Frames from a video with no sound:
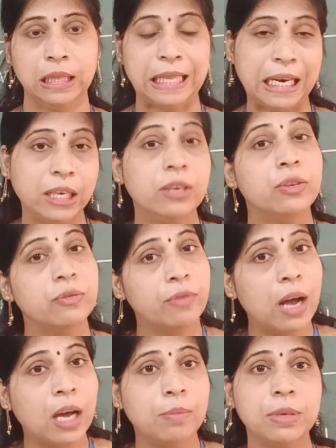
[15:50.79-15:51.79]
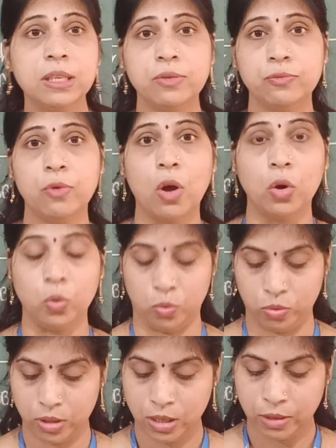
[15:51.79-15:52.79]
that farmers
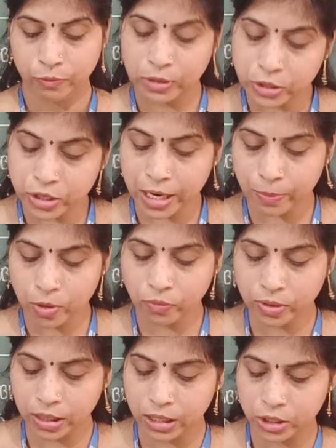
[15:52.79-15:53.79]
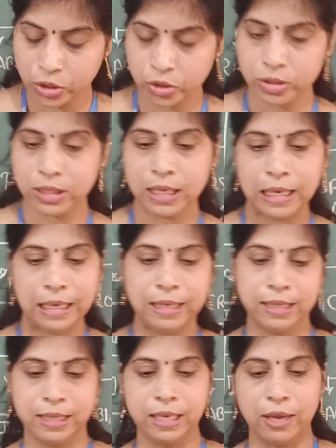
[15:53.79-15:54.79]
follow. Which type of condition?
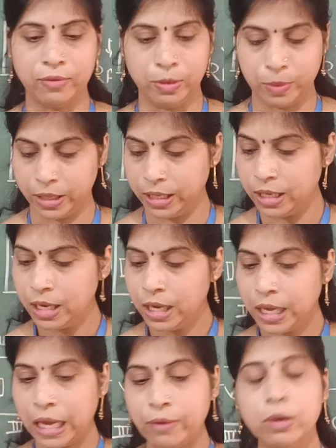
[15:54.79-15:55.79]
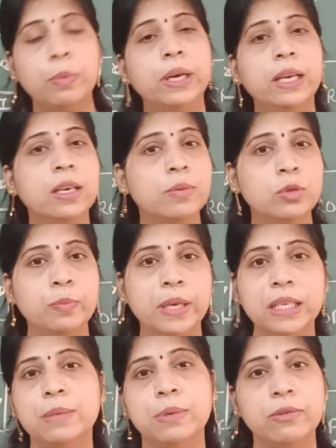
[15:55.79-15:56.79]
Listen everybody. Everybody come to
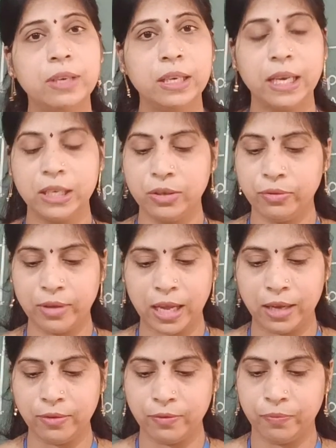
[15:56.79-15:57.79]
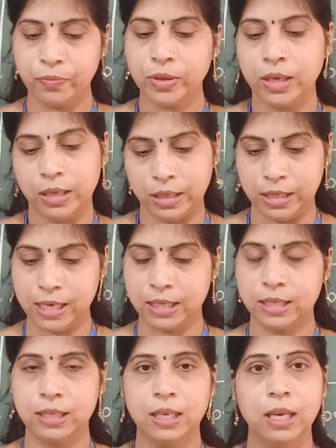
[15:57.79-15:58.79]
page number 195.
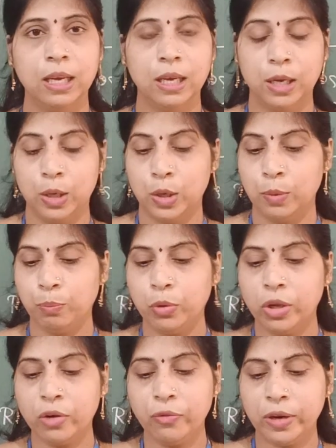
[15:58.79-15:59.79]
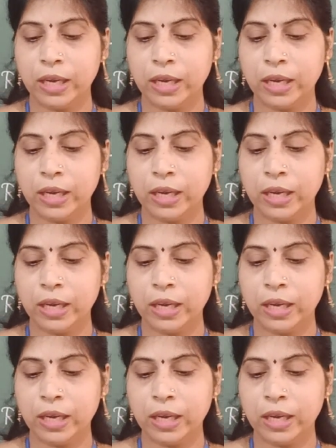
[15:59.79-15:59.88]
Yes. Put your